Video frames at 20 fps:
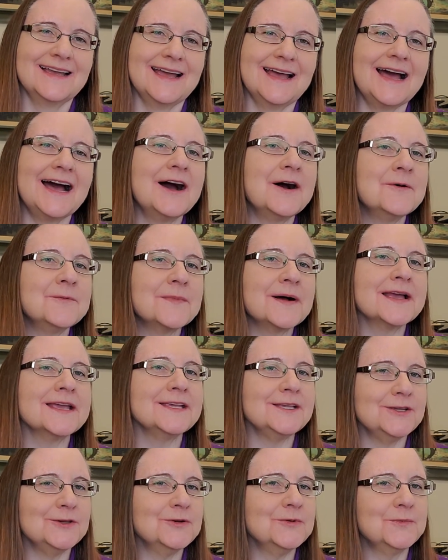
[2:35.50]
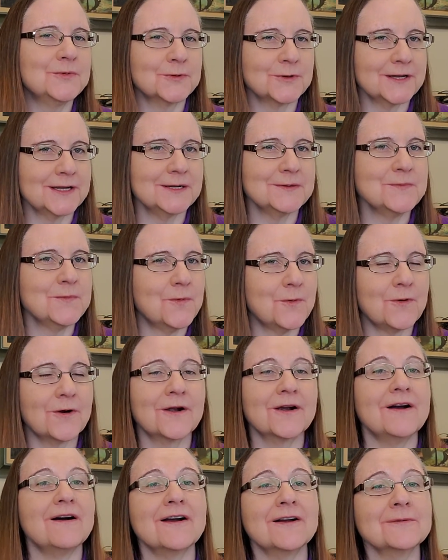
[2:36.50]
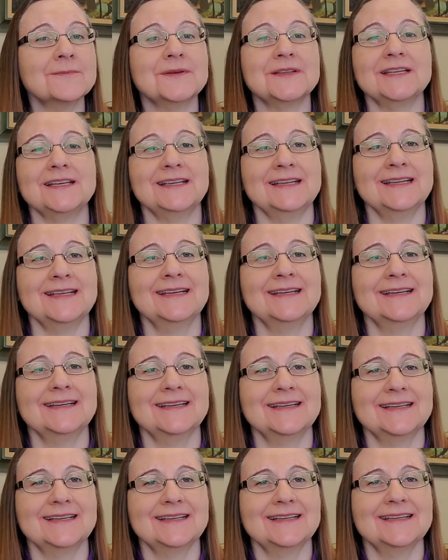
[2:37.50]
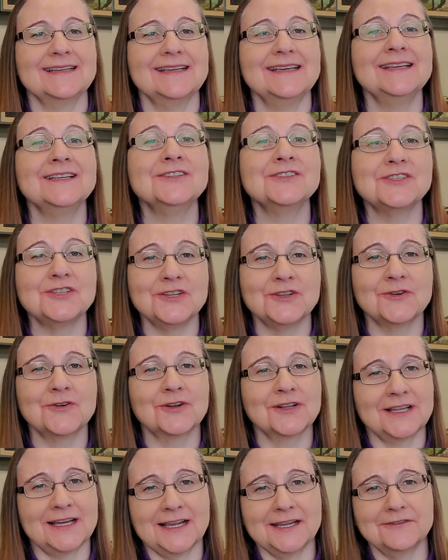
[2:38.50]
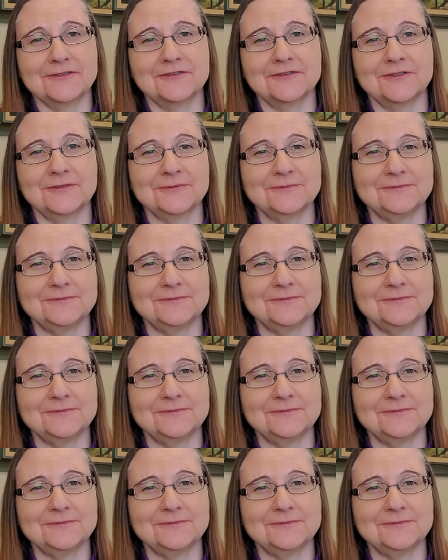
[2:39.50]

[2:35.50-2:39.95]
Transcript: How might you bring more harmony into your life?